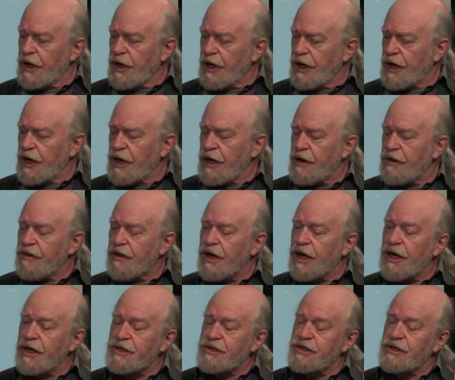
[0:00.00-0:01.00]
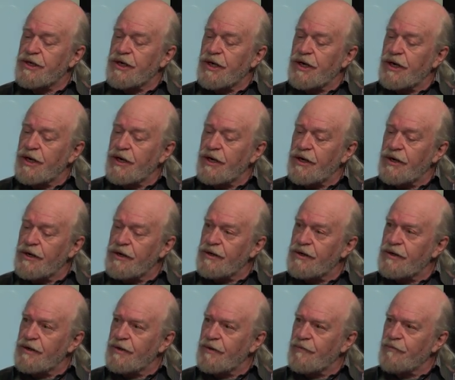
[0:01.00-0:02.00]
And what
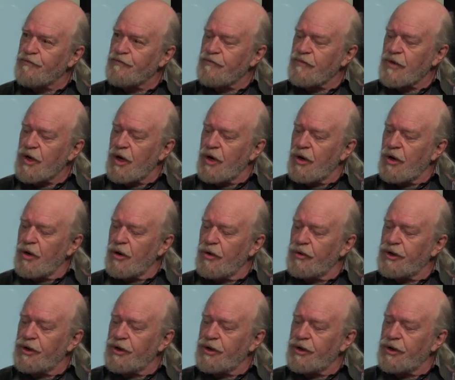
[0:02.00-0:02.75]
is the CASA agreement?